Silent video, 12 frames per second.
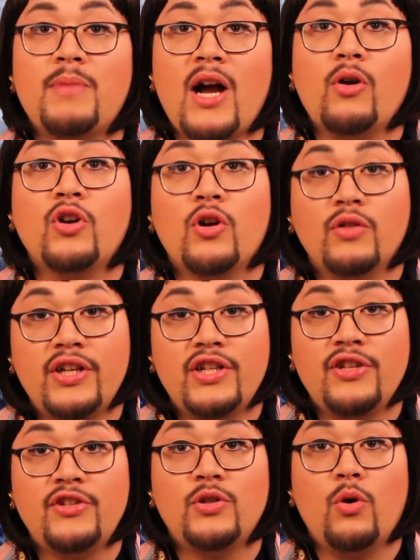empower
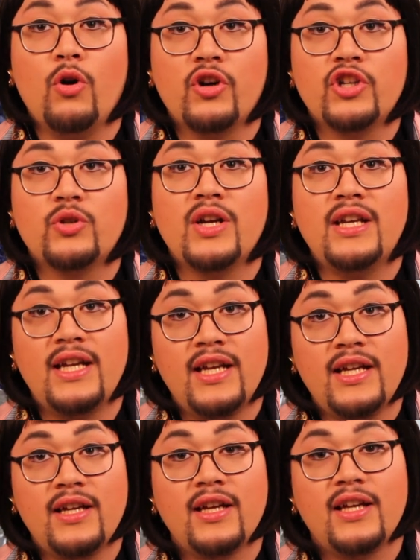coalitions to orchestrate
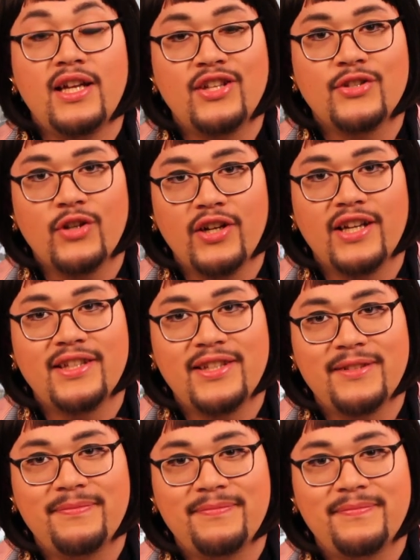knitting in
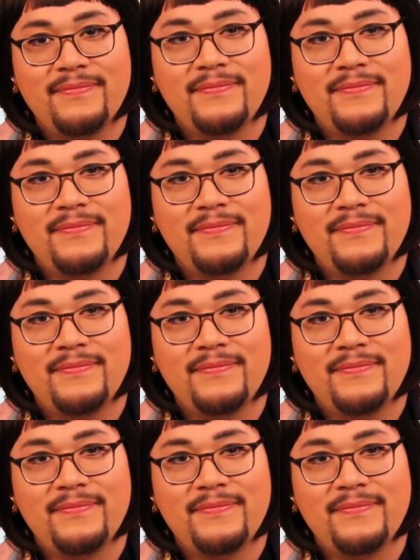circuits.